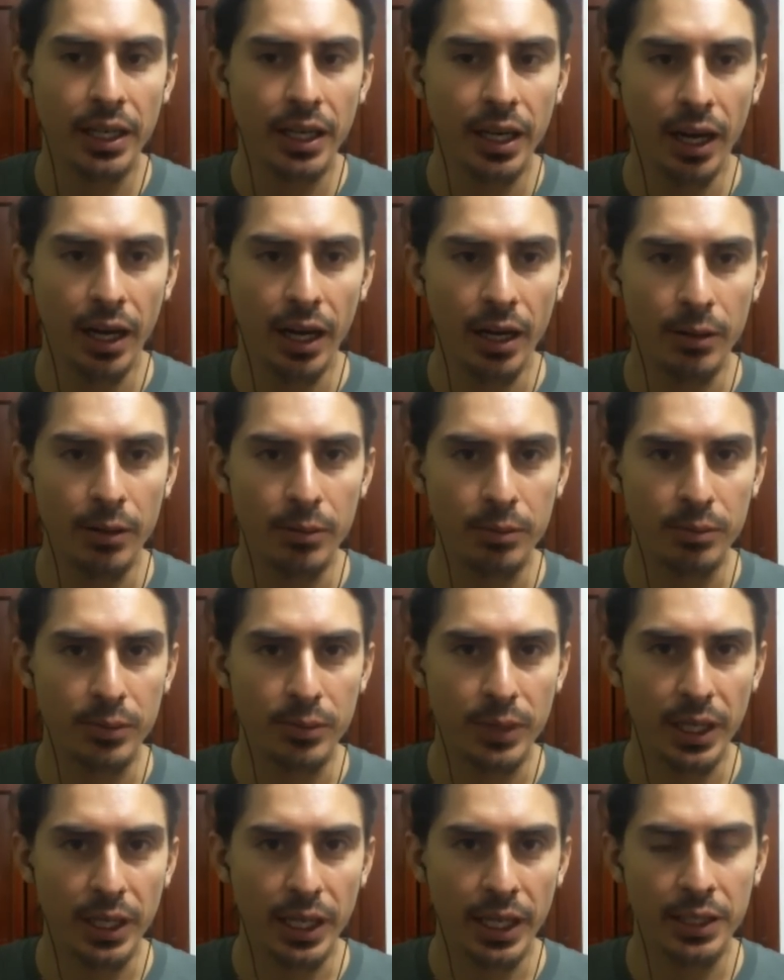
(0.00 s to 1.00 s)

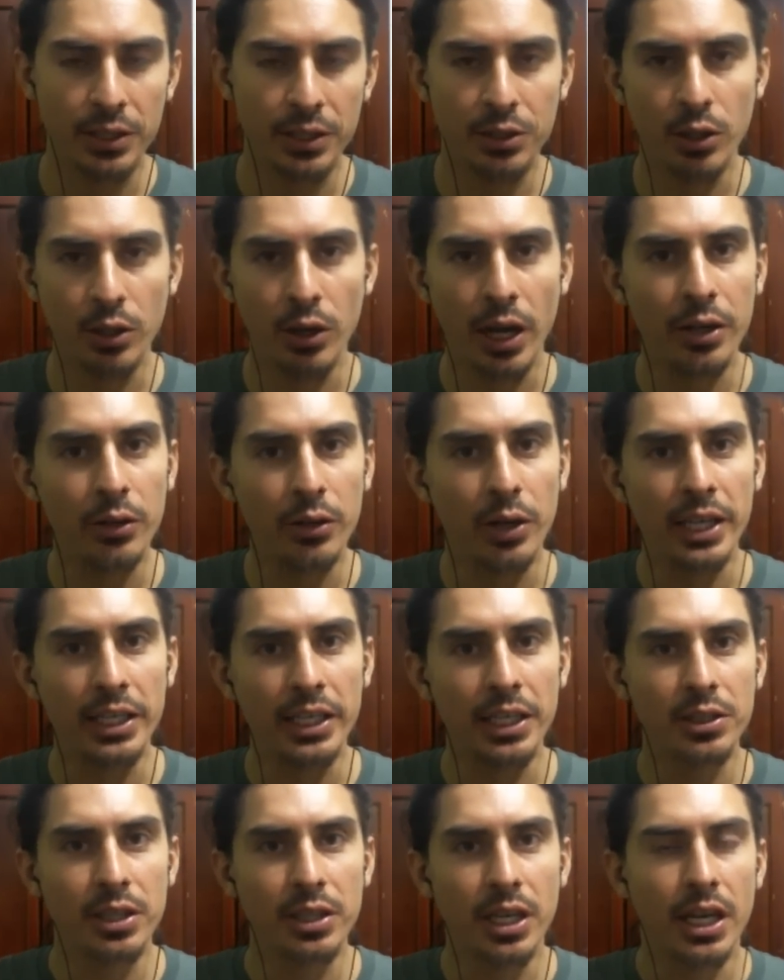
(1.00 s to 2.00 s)
And so I don't know, I
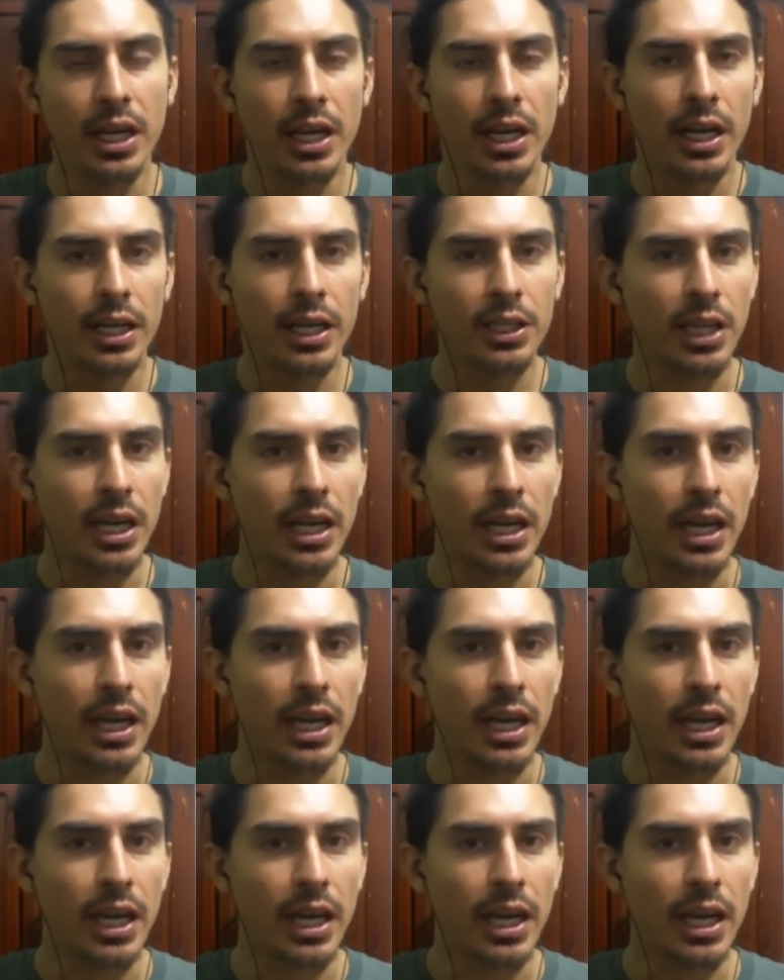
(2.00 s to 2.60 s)
guess, because